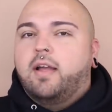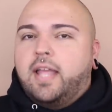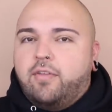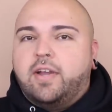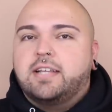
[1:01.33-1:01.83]

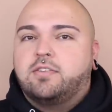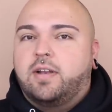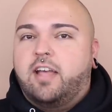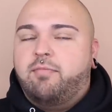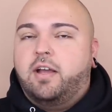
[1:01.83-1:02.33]
If you guys don't
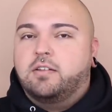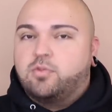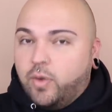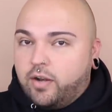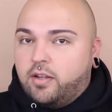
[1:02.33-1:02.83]
have me on
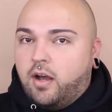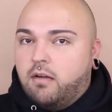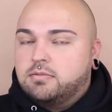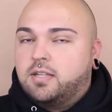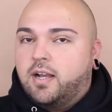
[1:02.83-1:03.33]
Twitter, y'all,
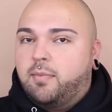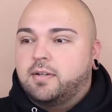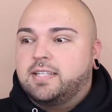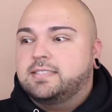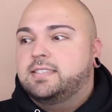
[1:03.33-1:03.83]
was talking about that